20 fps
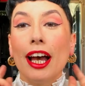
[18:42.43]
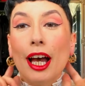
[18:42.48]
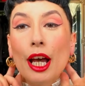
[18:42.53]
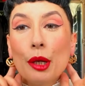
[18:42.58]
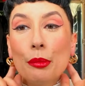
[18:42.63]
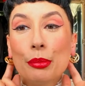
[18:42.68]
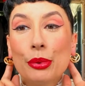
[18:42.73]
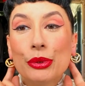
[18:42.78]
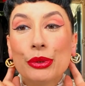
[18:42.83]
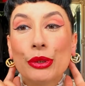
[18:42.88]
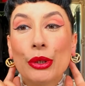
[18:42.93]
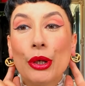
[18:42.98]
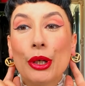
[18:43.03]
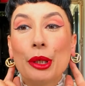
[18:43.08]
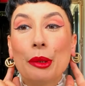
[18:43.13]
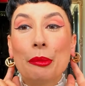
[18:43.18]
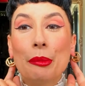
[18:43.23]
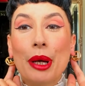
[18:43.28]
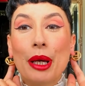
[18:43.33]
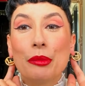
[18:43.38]
I put
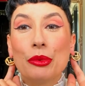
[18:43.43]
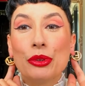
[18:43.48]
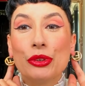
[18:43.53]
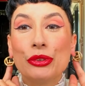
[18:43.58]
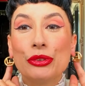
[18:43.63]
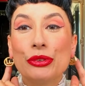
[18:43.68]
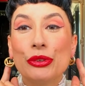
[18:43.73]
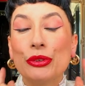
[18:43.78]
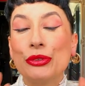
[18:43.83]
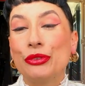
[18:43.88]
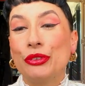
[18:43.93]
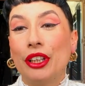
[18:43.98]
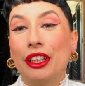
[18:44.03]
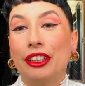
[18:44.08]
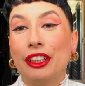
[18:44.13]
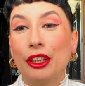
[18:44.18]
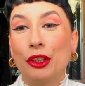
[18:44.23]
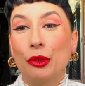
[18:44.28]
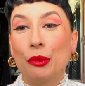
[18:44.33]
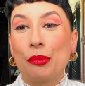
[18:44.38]
on my beautiful
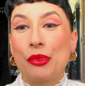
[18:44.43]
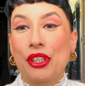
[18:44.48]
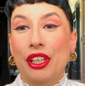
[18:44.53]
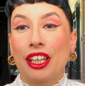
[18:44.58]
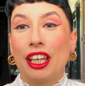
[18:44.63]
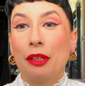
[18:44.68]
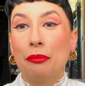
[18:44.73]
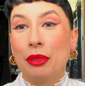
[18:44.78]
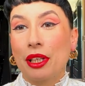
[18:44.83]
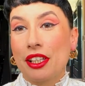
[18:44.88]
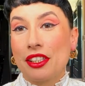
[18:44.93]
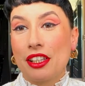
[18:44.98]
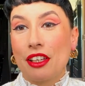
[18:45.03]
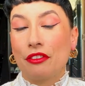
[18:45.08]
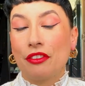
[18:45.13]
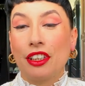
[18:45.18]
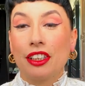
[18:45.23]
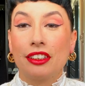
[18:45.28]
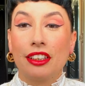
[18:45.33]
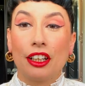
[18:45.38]
Fendi hoops again because I
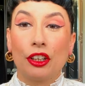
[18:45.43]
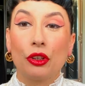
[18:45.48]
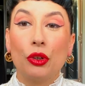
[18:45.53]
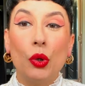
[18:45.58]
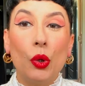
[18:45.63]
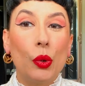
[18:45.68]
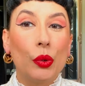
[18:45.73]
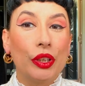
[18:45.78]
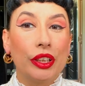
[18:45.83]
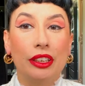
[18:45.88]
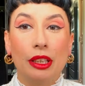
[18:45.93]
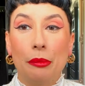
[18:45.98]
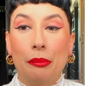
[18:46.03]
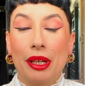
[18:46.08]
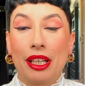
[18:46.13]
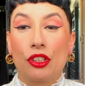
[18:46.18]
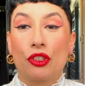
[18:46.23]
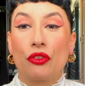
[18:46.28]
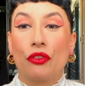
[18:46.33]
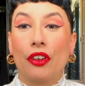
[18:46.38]
think they're gold and they
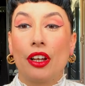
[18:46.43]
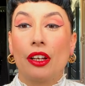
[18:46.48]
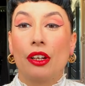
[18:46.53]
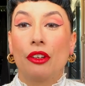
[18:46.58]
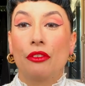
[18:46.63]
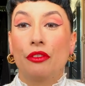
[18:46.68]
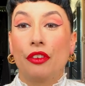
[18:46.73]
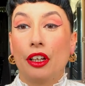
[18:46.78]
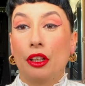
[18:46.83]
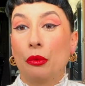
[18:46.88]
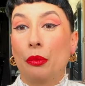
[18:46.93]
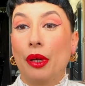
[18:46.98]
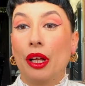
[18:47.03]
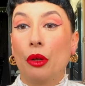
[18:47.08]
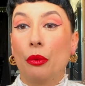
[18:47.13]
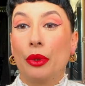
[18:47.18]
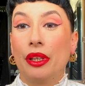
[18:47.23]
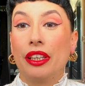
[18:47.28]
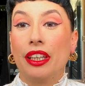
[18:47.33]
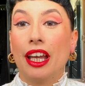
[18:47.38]
match ve very
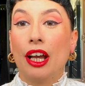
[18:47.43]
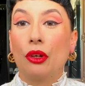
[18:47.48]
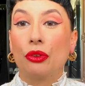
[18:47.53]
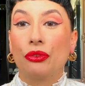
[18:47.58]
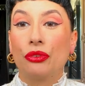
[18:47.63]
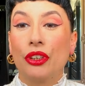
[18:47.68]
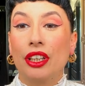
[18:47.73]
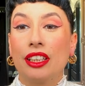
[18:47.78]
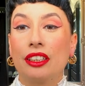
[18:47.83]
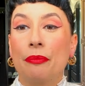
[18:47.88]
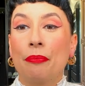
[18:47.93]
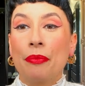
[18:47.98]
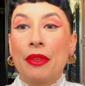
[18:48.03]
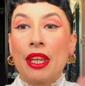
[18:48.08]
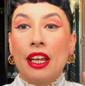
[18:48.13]
well with the outfit.